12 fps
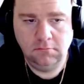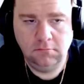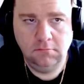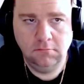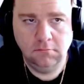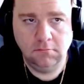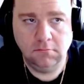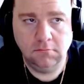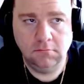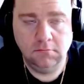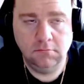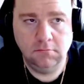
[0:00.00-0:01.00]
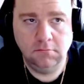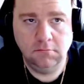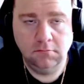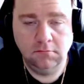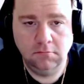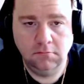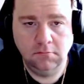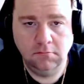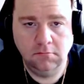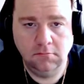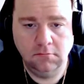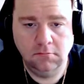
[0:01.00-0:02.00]

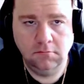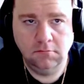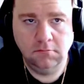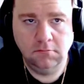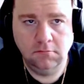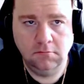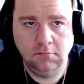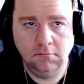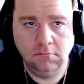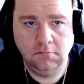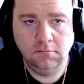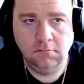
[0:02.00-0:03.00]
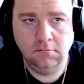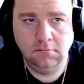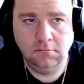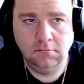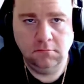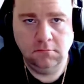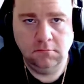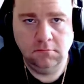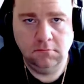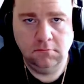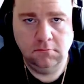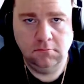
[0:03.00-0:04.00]

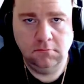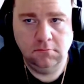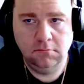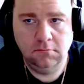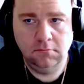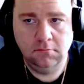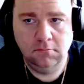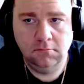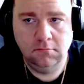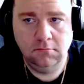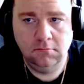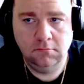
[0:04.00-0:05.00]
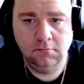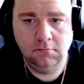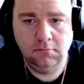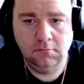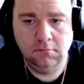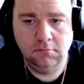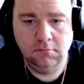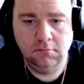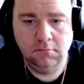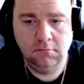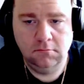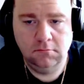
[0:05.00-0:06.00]

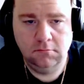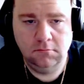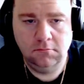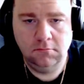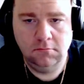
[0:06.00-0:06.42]
(not speaking)